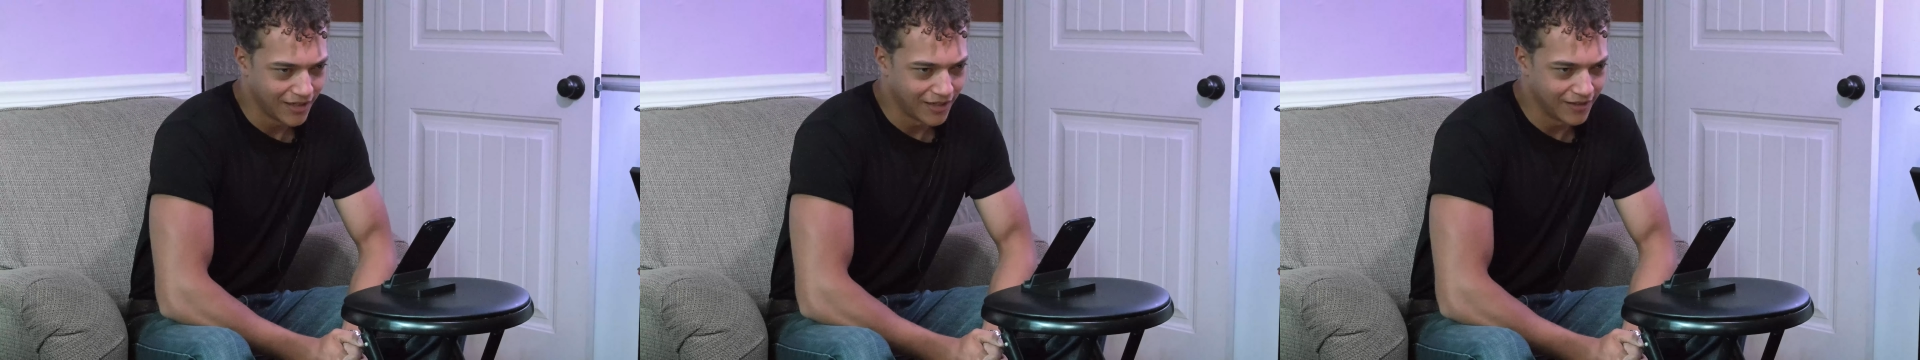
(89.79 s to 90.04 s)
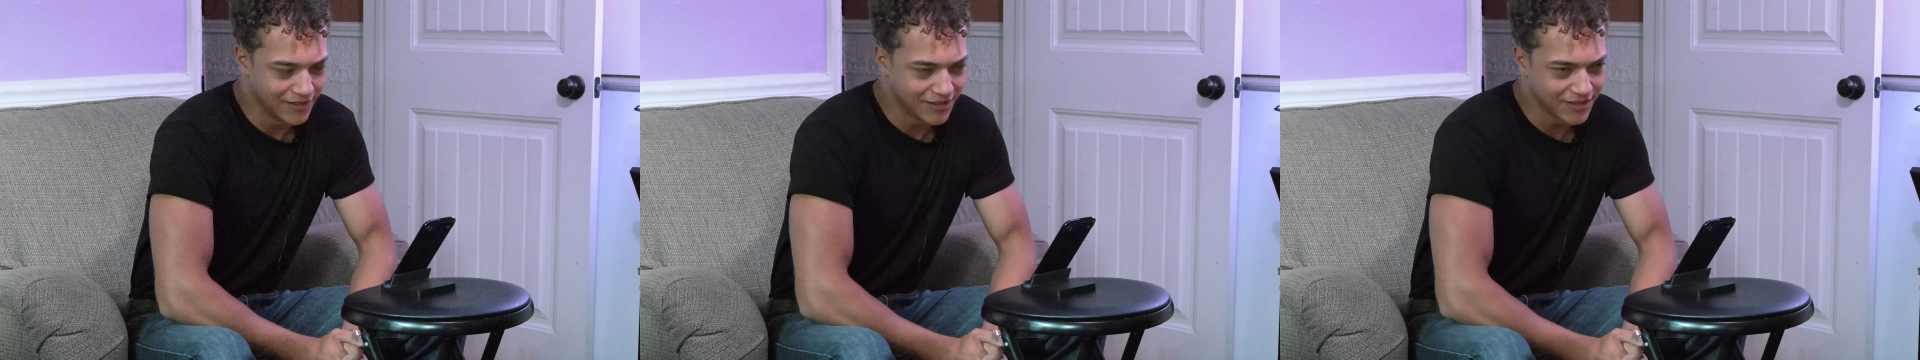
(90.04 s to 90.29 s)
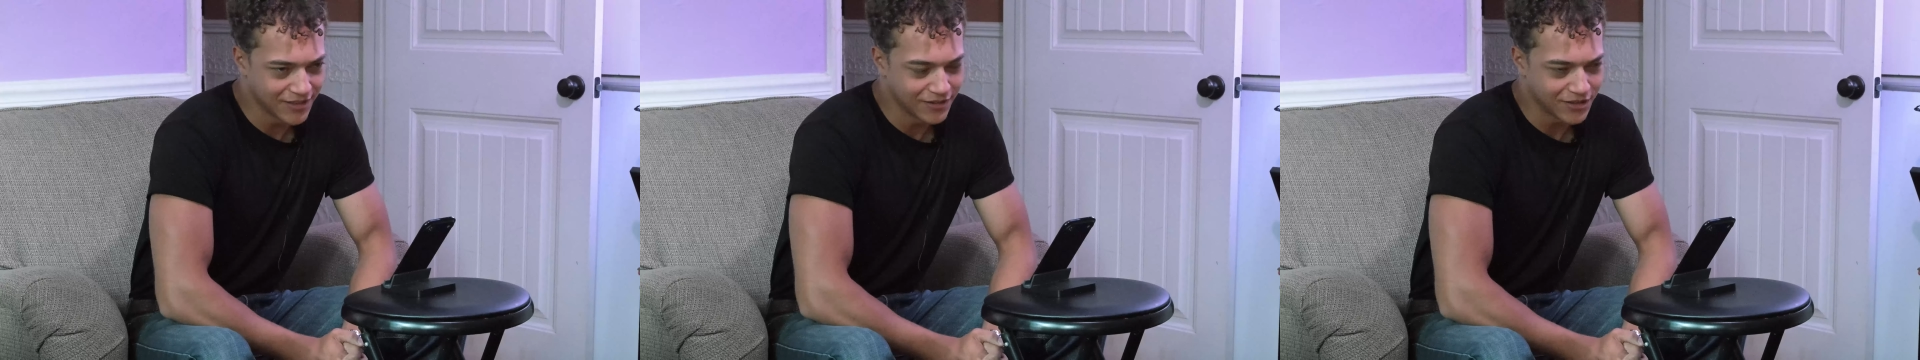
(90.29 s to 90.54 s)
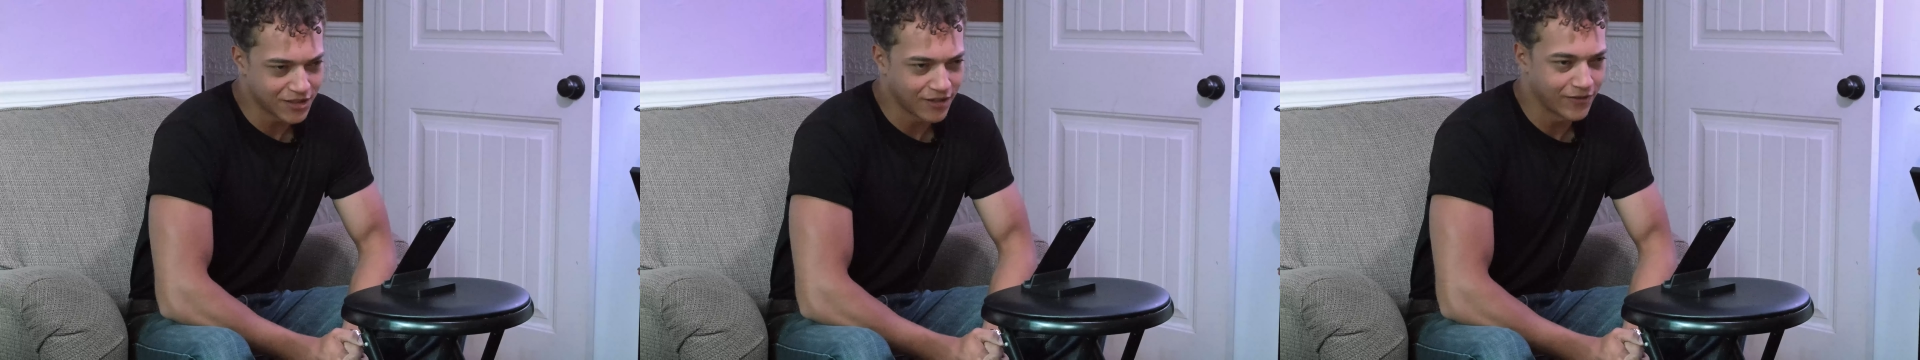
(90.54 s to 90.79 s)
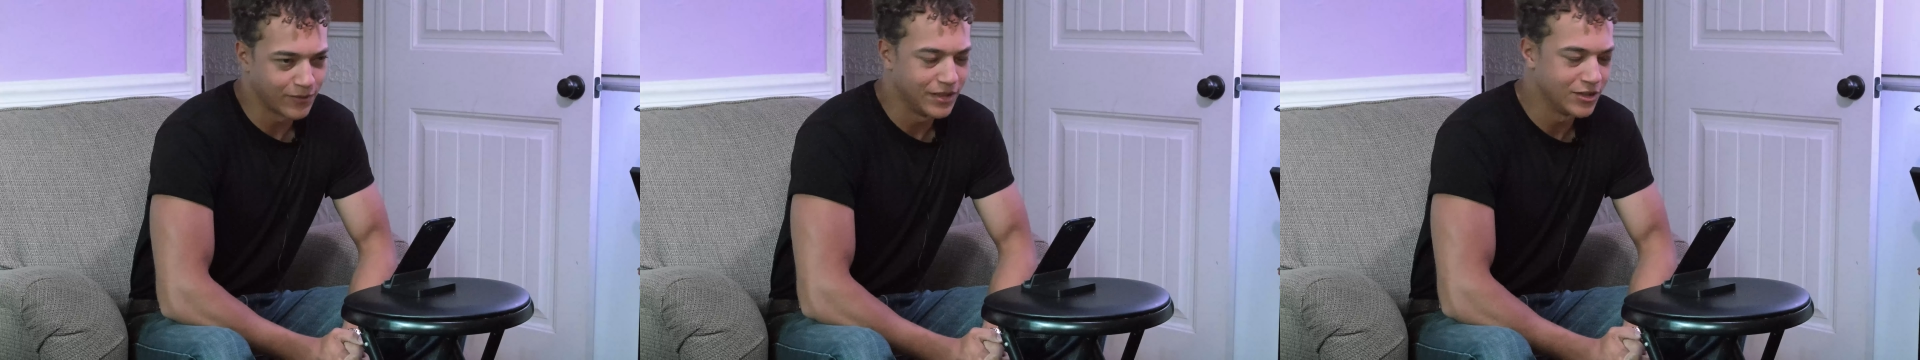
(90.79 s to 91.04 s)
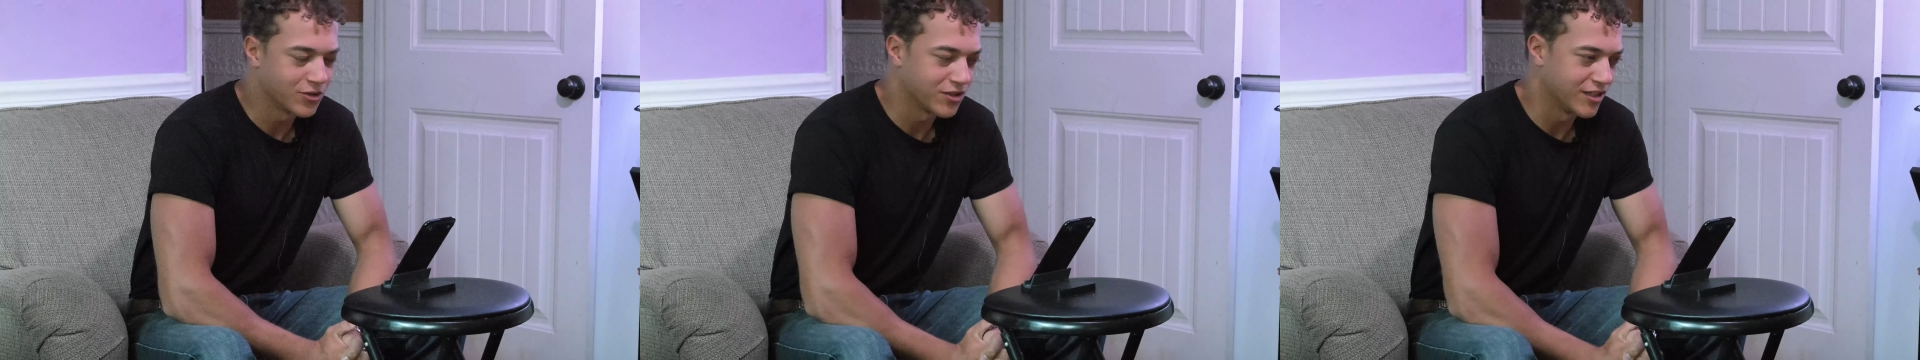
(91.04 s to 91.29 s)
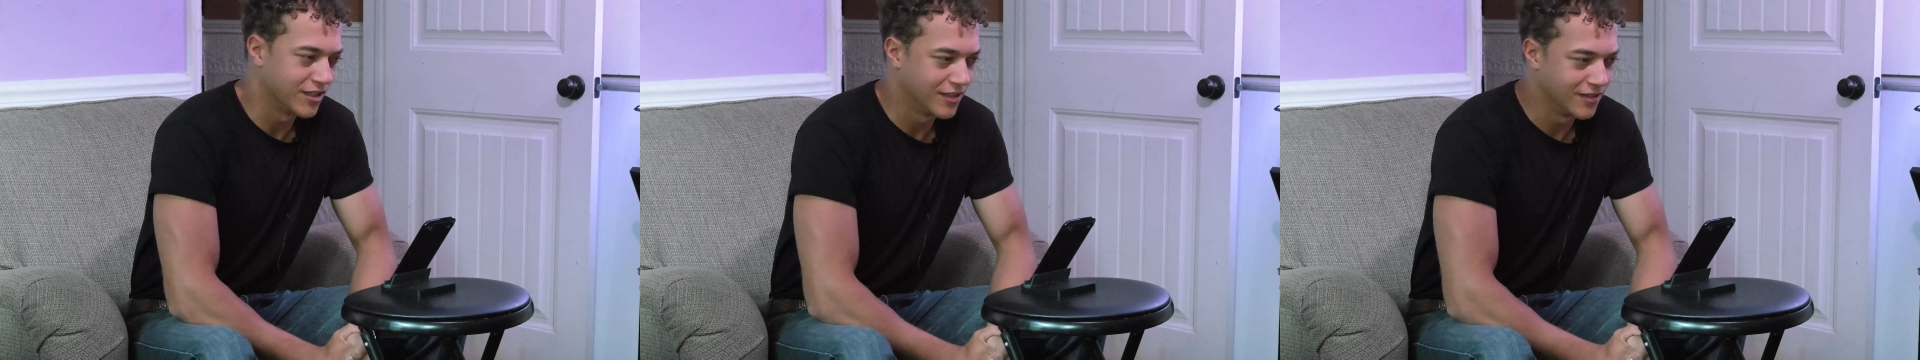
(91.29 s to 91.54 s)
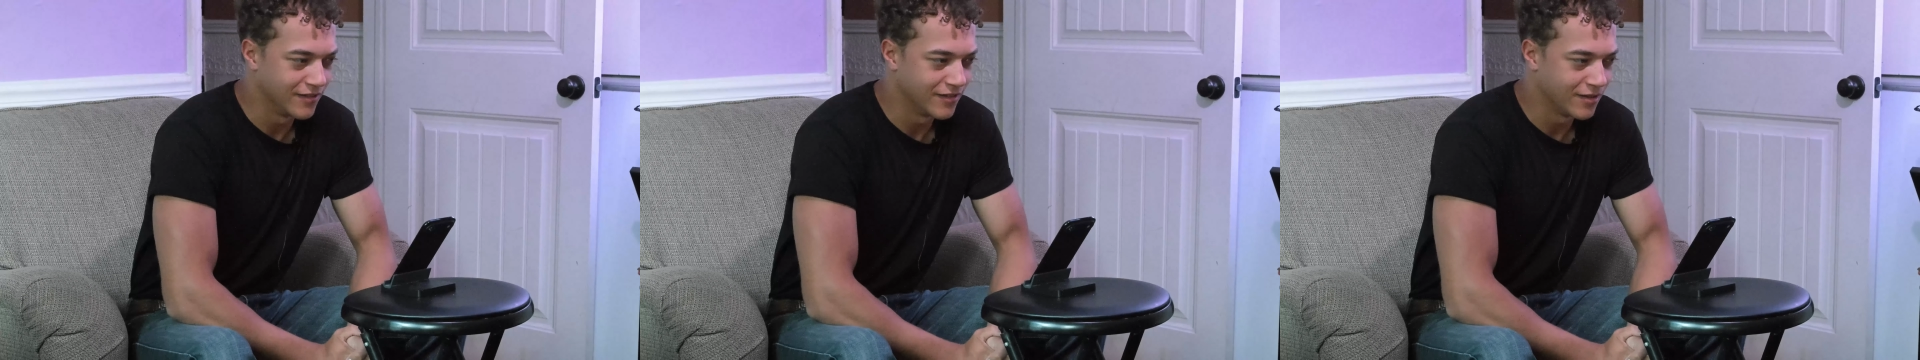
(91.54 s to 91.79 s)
and this isn't stuff I'm interested in.